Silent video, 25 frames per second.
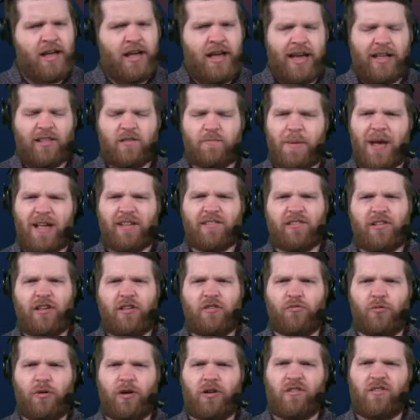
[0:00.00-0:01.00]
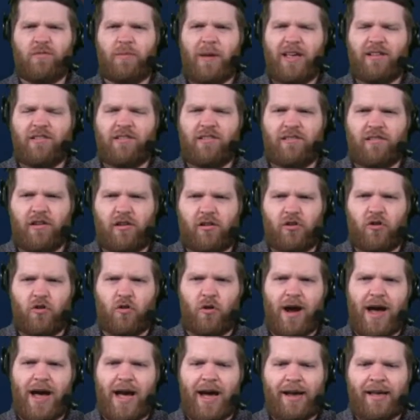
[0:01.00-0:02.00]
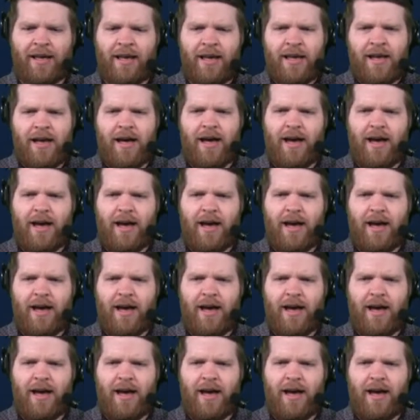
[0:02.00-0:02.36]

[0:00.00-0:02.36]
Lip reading: It's basically Twitter Spaces on crack.